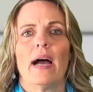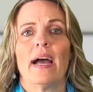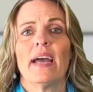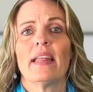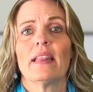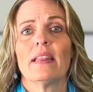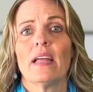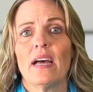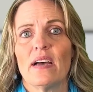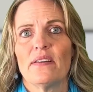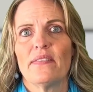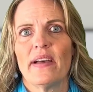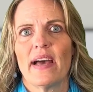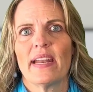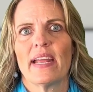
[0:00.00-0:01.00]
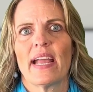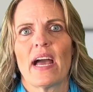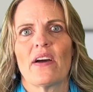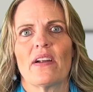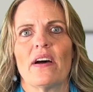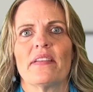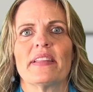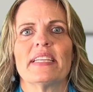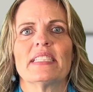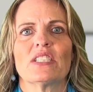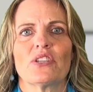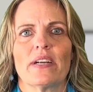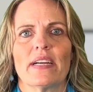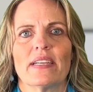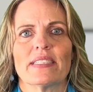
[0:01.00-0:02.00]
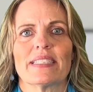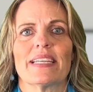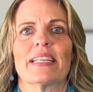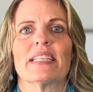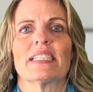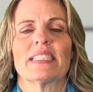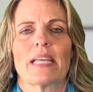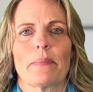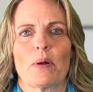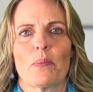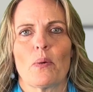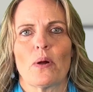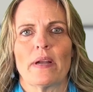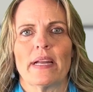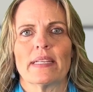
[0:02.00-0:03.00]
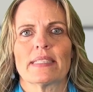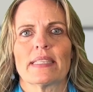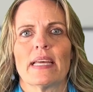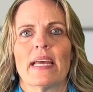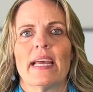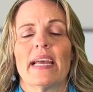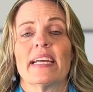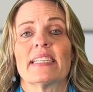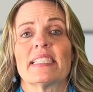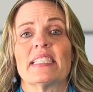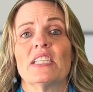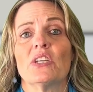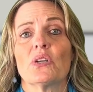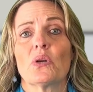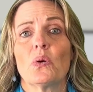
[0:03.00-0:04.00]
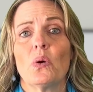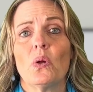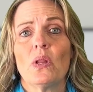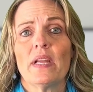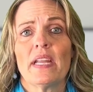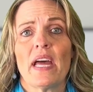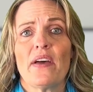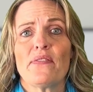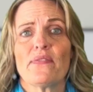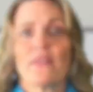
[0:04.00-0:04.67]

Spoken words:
I love heading out on these trails in the summer mornings. It's still cool enough,